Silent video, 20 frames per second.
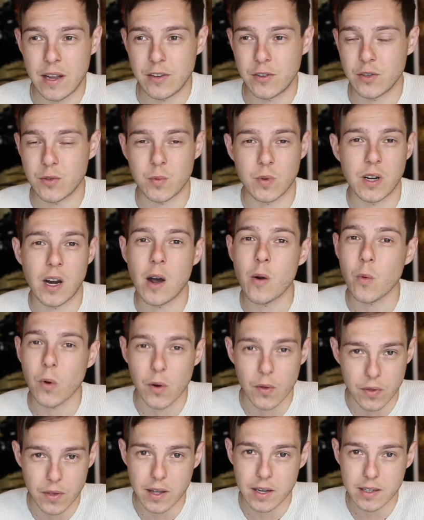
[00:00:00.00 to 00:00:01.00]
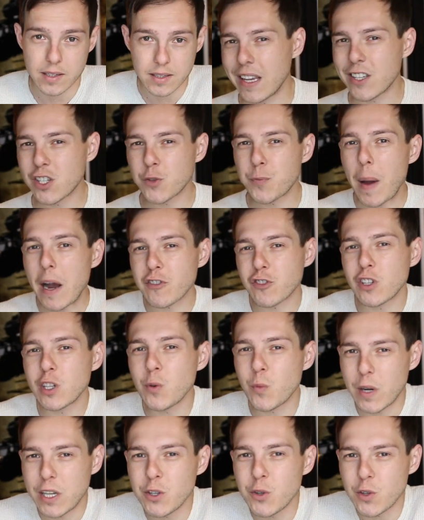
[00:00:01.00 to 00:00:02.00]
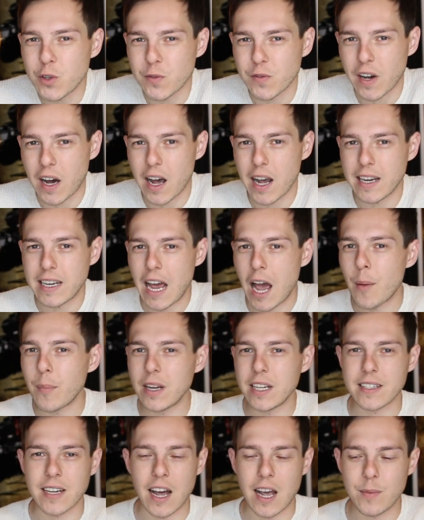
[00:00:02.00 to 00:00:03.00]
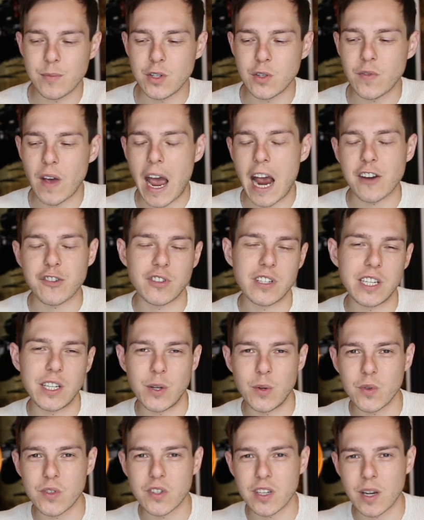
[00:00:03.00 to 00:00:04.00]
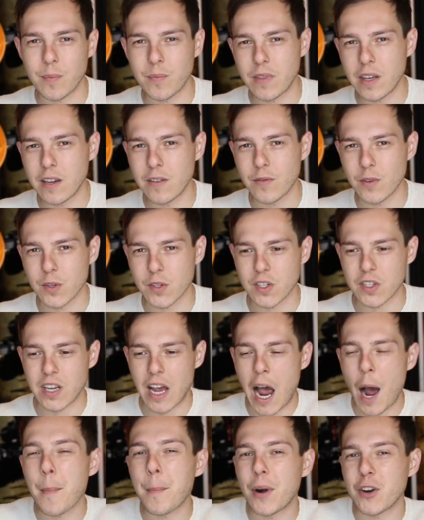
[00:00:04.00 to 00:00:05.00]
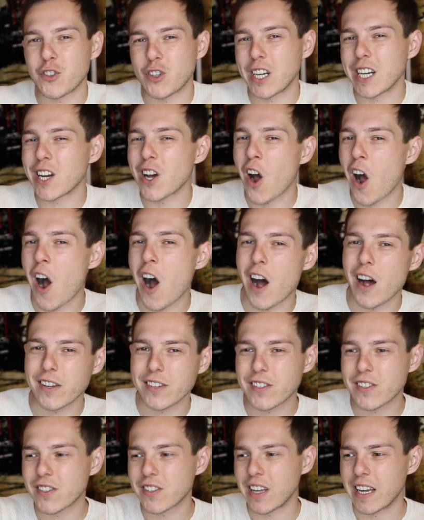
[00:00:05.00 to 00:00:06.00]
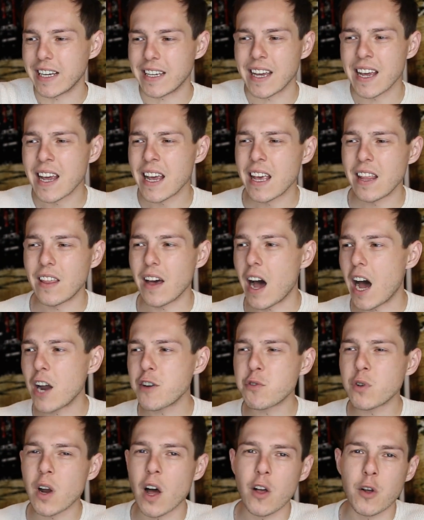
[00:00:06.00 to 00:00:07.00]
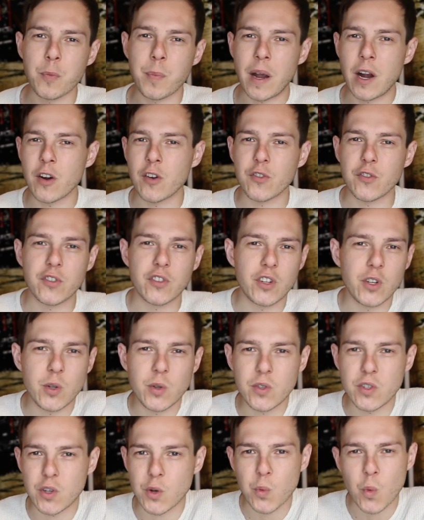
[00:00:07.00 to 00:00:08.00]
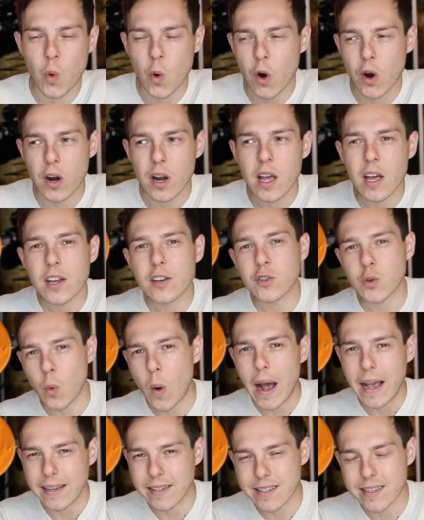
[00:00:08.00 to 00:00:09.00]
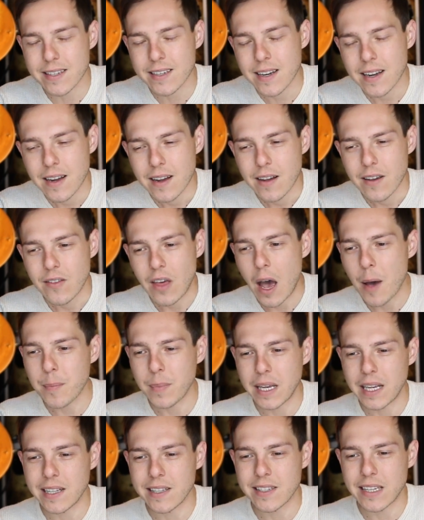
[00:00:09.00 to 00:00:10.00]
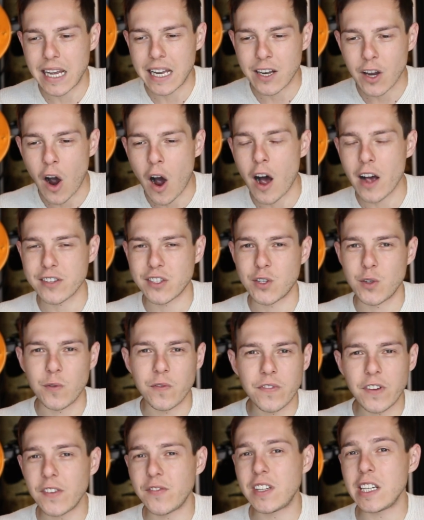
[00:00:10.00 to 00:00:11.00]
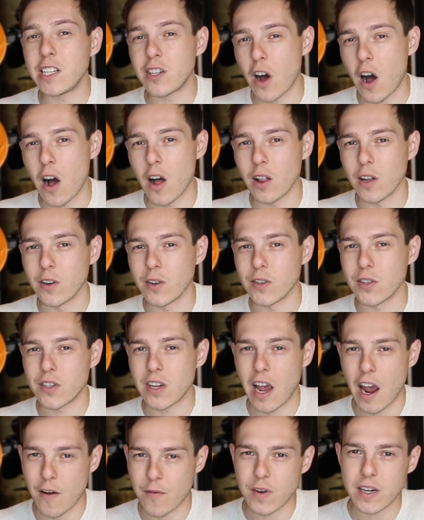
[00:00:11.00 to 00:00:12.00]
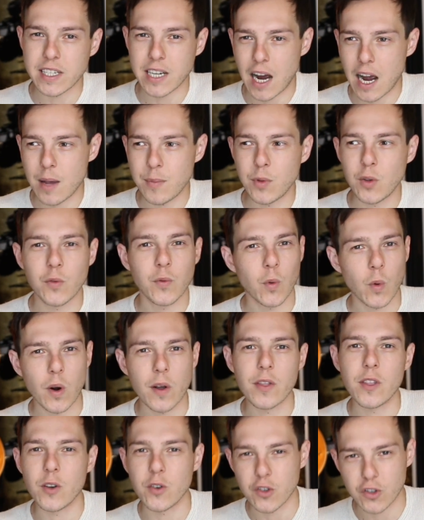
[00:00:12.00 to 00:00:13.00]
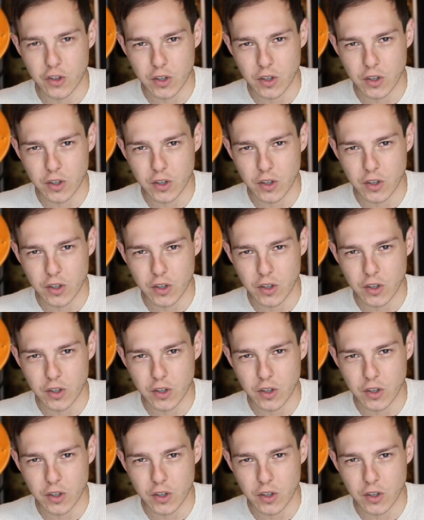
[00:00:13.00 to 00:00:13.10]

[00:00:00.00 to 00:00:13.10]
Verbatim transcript: they just were not worth it. Especially when you divide how many times you've actually used something versus how much it costs. Like the $100 pair of shoes you wore twice. That means it costs you $50 every time you've worn those